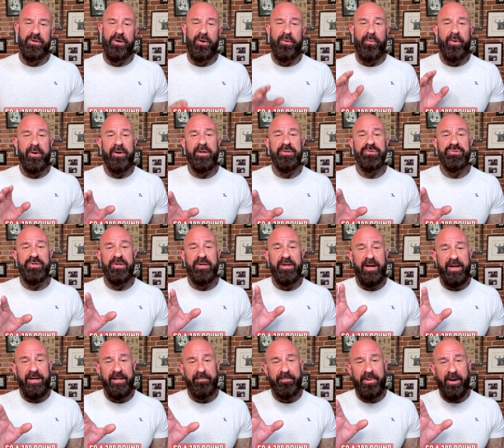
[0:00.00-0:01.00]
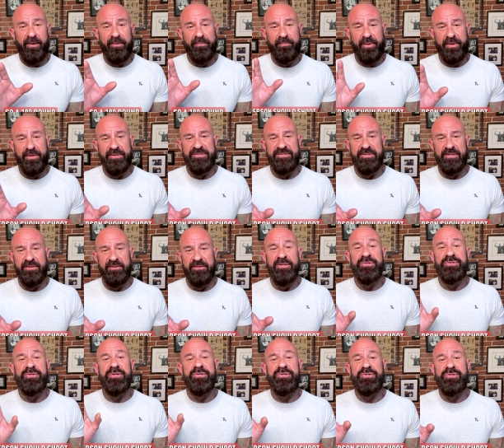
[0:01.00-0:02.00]
a 180-pound person
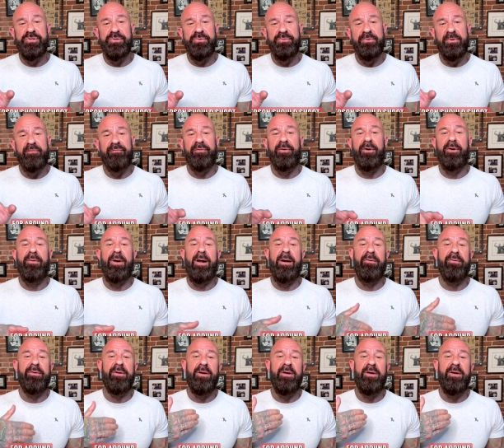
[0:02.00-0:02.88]
should shoot for around